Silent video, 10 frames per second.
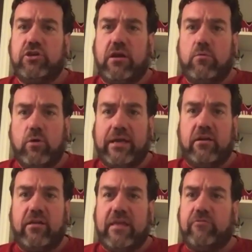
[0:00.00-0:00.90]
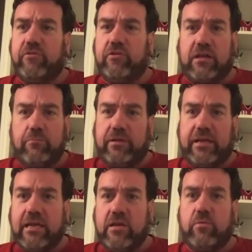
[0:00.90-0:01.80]
I want to get on that field. I'll
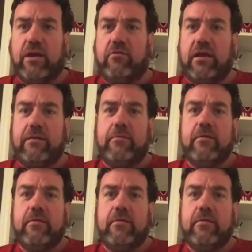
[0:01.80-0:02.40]
play anywhere, right?